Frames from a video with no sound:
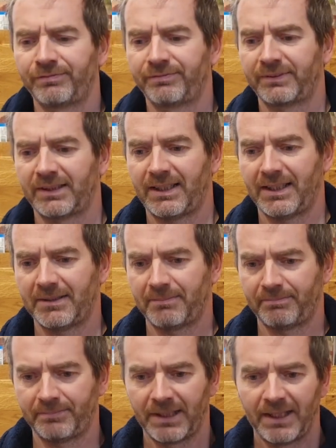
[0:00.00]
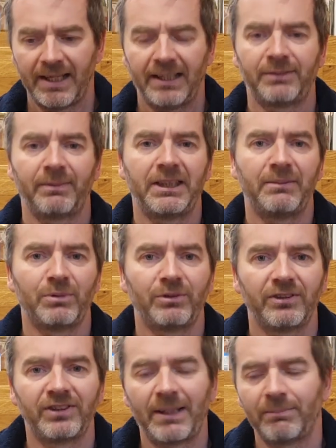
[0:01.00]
how to make it more deceptive,